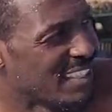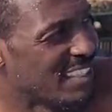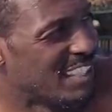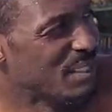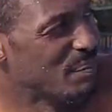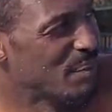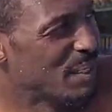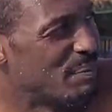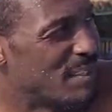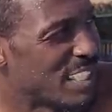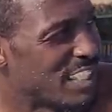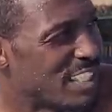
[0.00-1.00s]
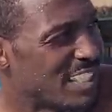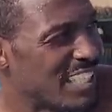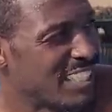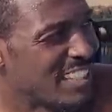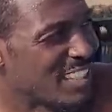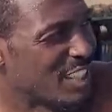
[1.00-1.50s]
the deep, deep section,
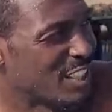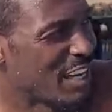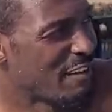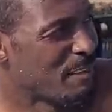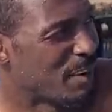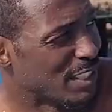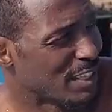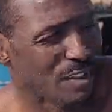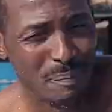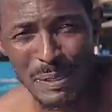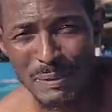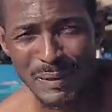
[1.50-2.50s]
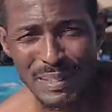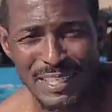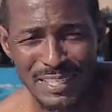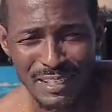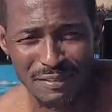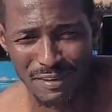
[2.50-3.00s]
and you know, you have a bunch of other people here
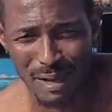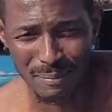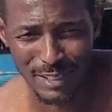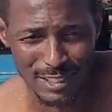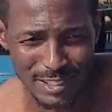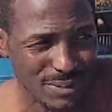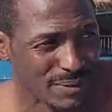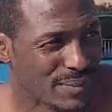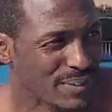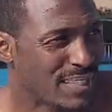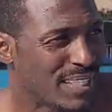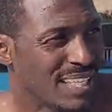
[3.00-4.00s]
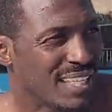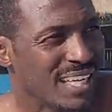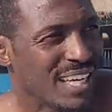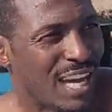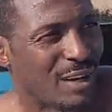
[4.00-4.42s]
in your family, so I